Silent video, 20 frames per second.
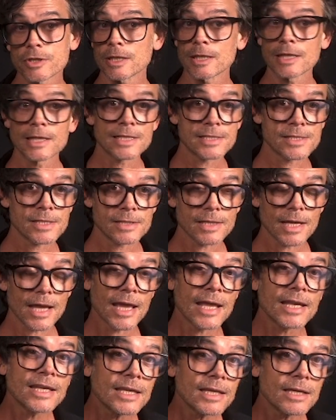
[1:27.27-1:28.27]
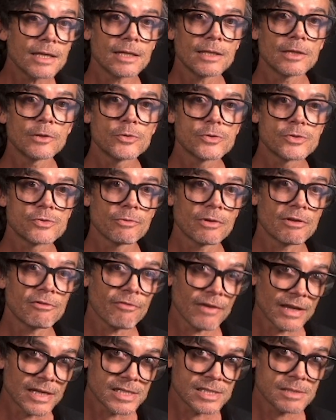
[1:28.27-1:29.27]
elicit any illusory
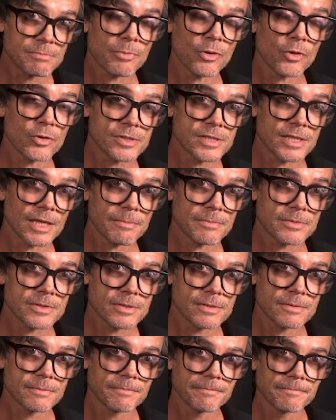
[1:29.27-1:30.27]
face percepts.